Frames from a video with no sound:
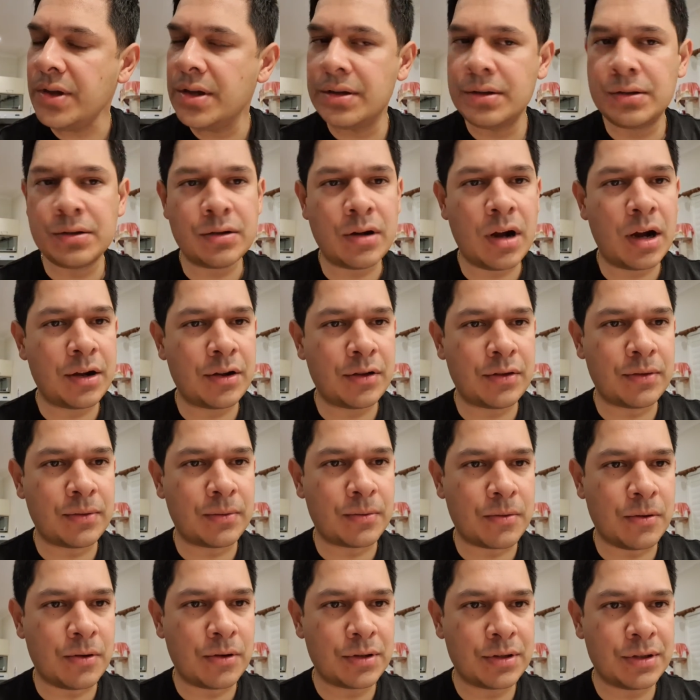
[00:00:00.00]
try it on the
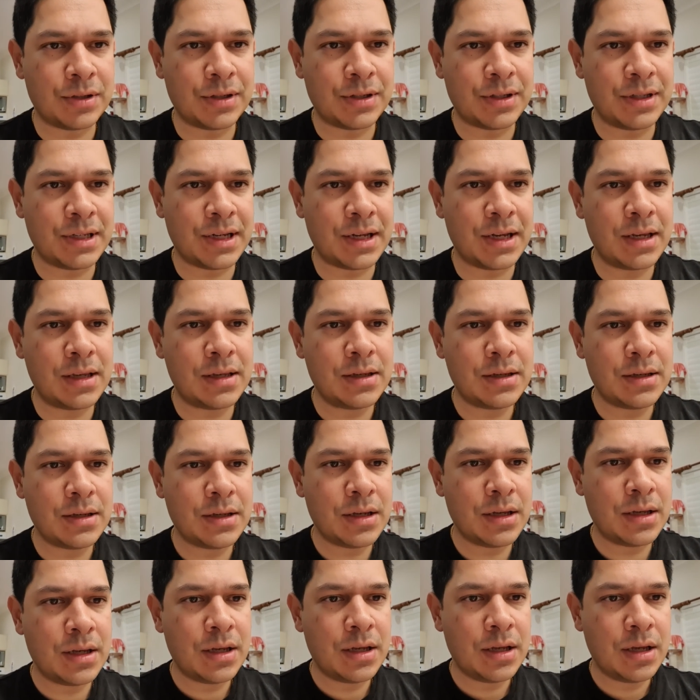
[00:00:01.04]
rocks and see
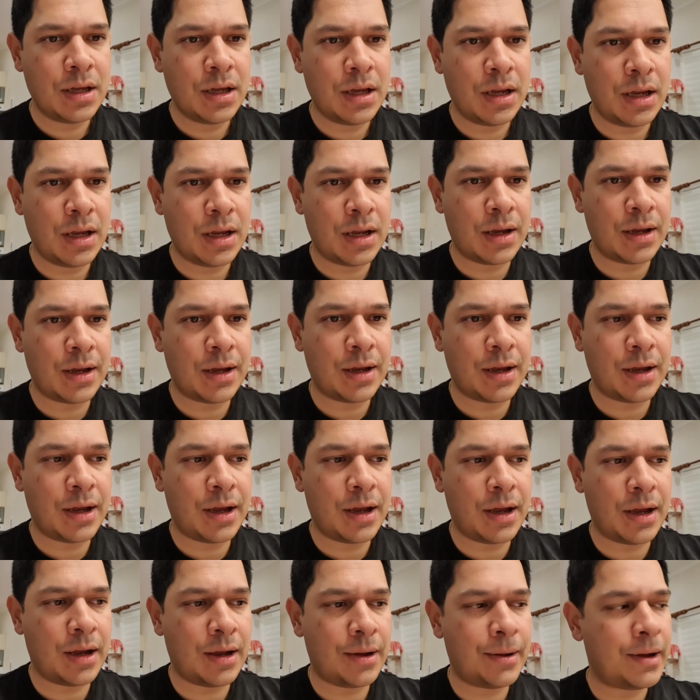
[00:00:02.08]

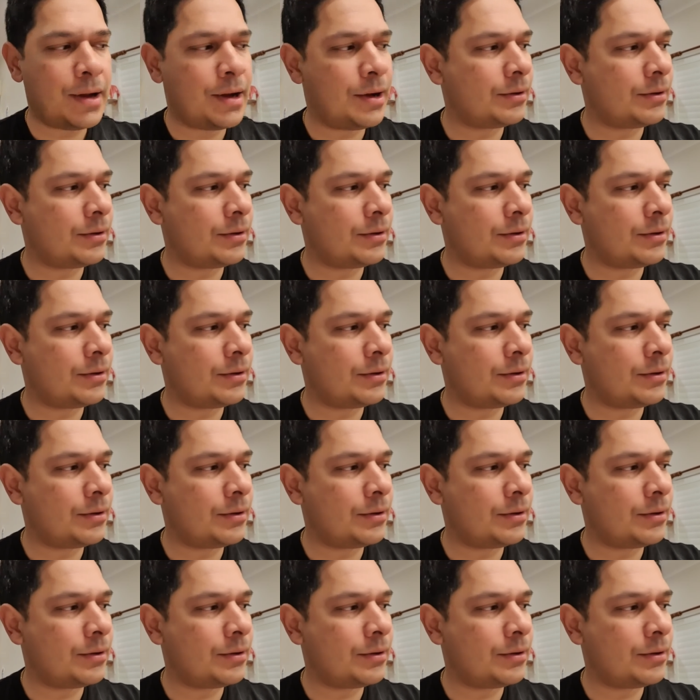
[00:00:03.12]
how